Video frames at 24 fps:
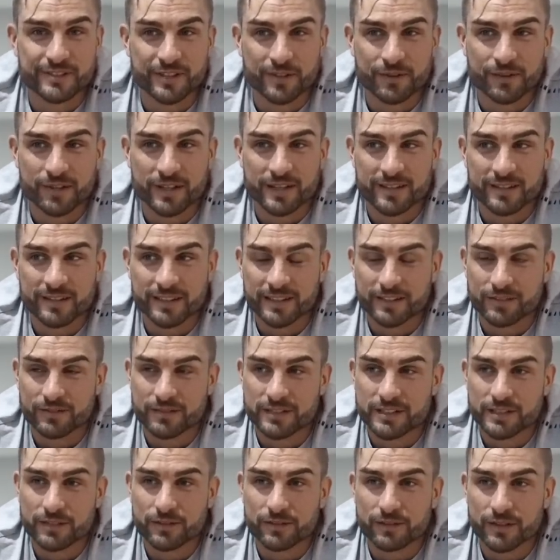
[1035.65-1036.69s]
So I think
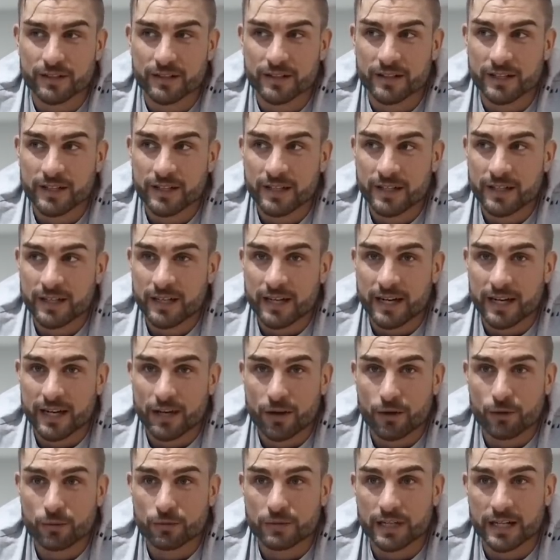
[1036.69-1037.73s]
until I
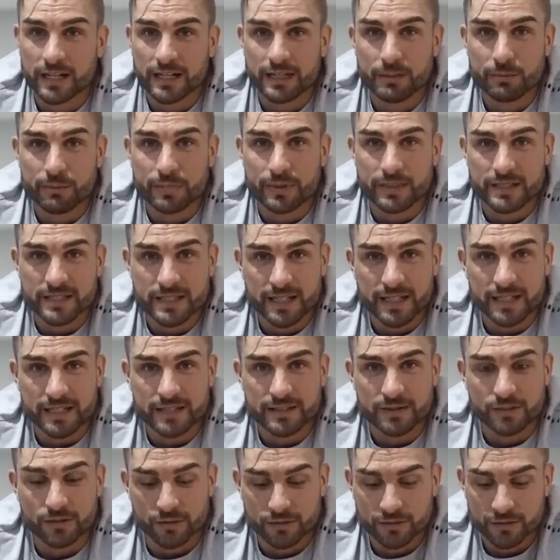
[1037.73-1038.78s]
hold that Olympia
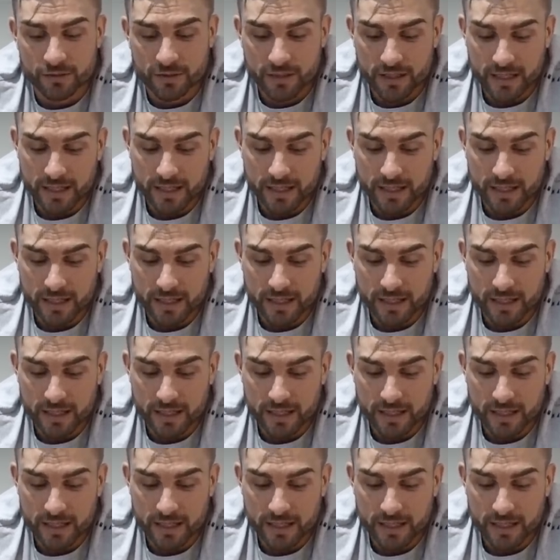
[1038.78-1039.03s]
title,